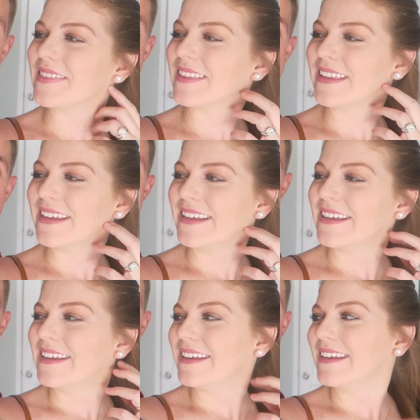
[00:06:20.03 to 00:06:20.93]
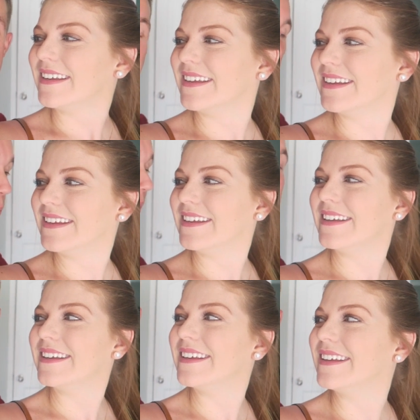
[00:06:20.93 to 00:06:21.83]

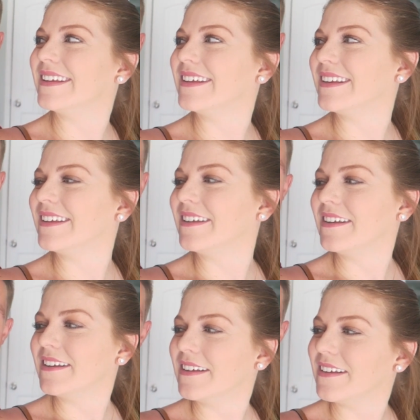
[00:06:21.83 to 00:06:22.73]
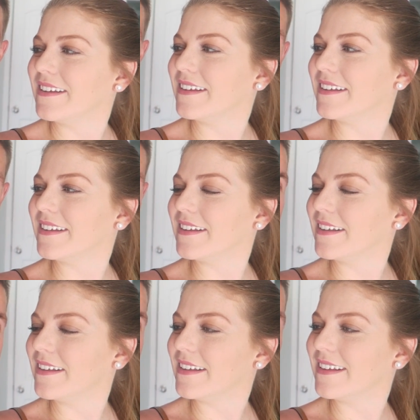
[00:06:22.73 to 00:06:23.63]

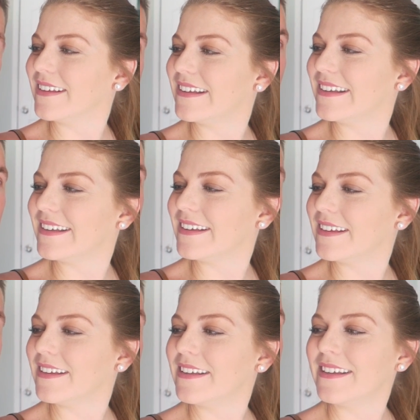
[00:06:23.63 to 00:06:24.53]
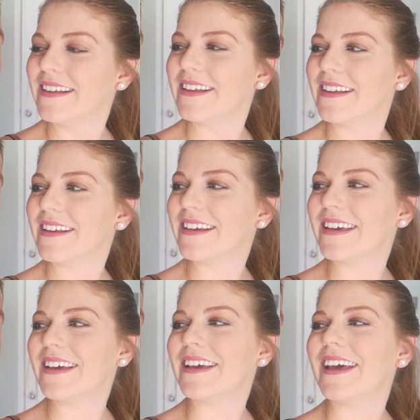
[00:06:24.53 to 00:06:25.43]

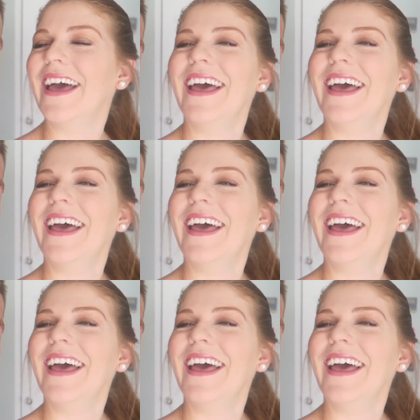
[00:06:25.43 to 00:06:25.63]
No words are spoken by the person on screen.